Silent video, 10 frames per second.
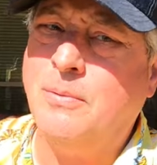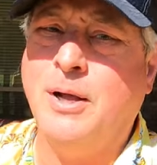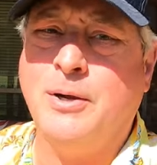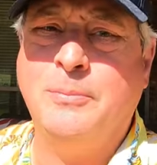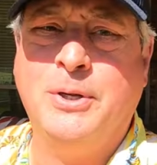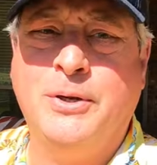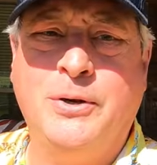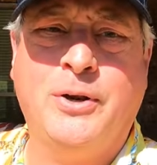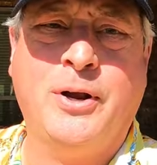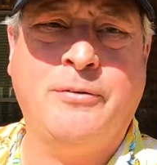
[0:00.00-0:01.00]
Welcome to
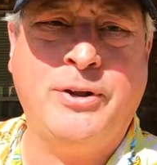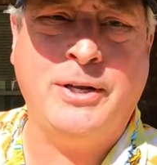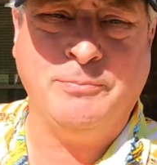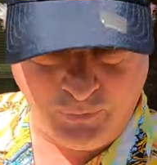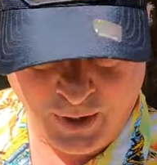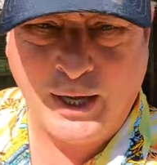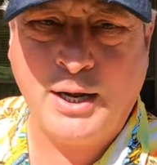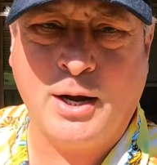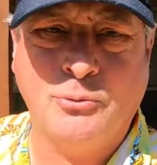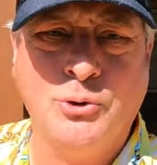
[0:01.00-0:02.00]
Dude RV.
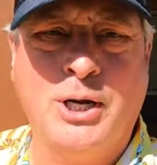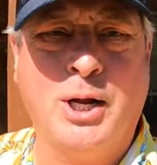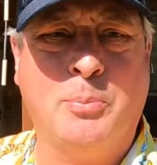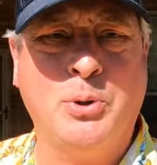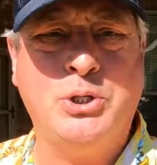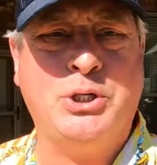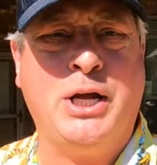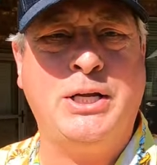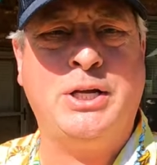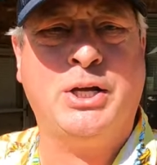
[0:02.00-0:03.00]
Hey, I really
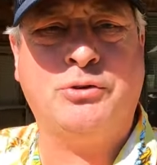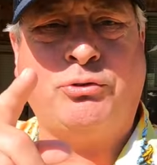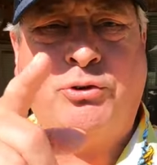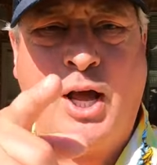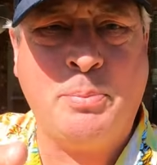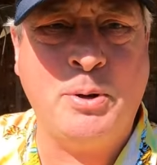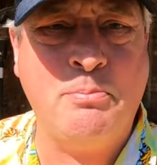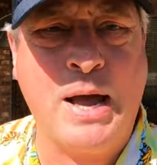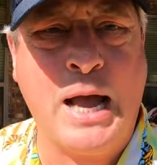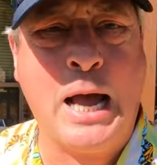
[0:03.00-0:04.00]
appreciate you stopping
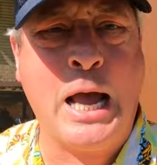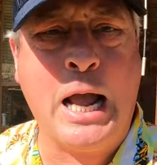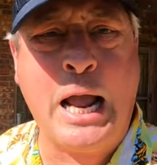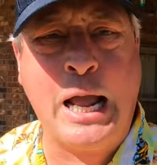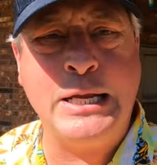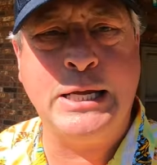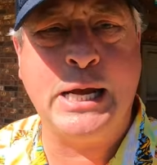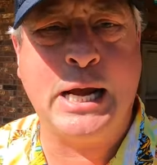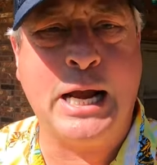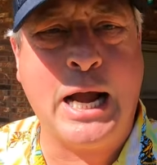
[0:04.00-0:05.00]
by and
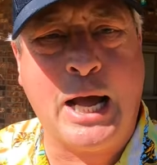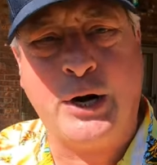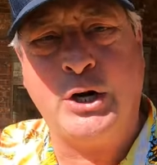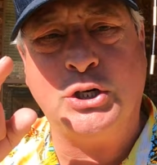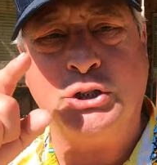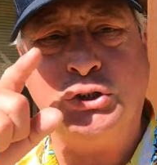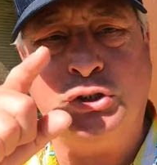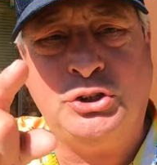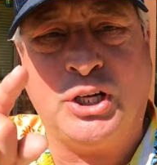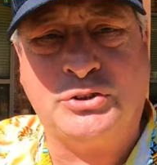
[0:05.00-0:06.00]
you got here
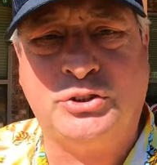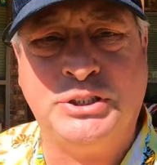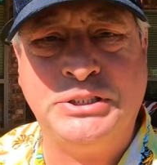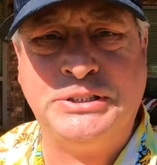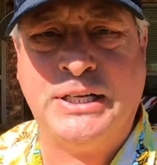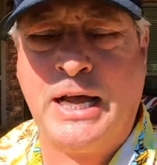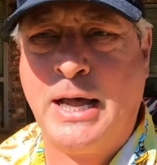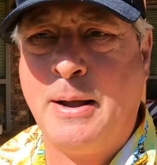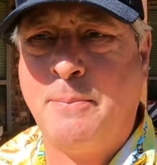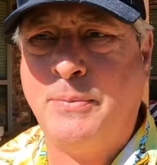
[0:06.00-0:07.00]
just in
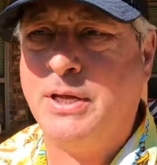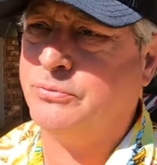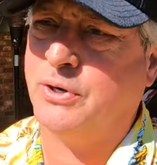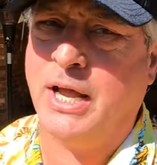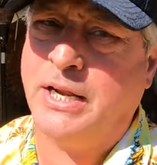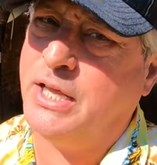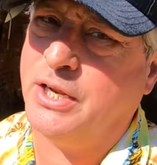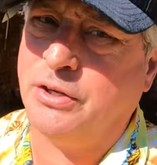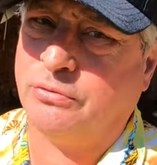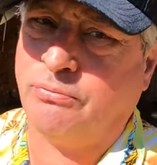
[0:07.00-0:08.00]
time. That's right, it
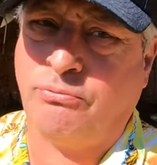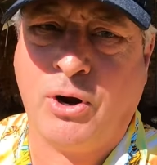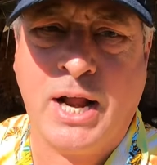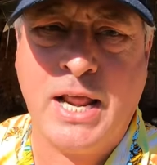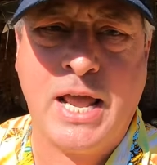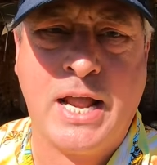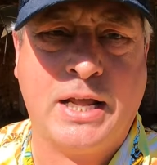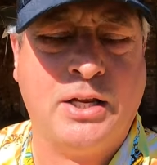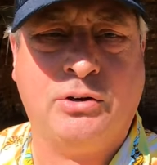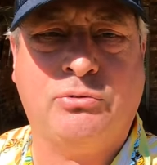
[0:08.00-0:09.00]
is Friday.
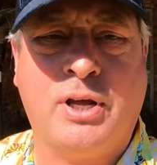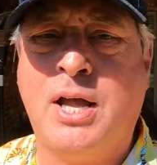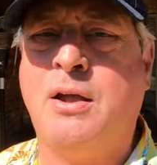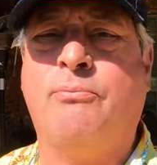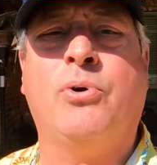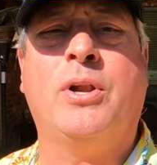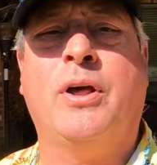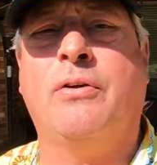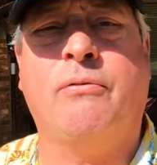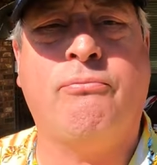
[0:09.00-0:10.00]
It is time for
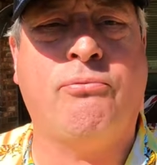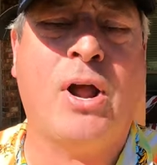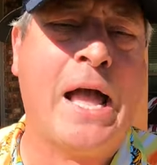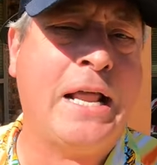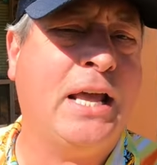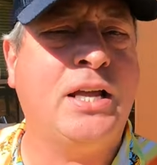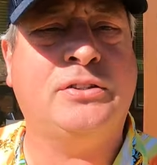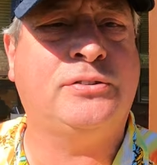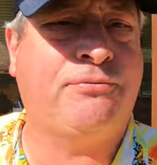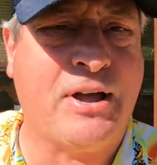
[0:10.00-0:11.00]
another
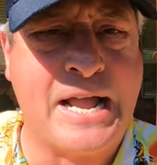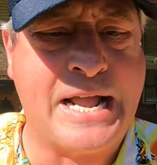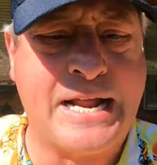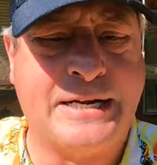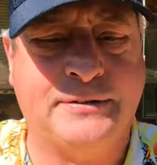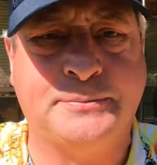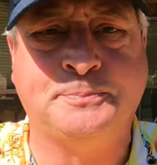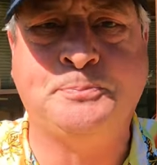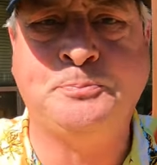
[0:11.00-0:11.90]
Friday's Finds.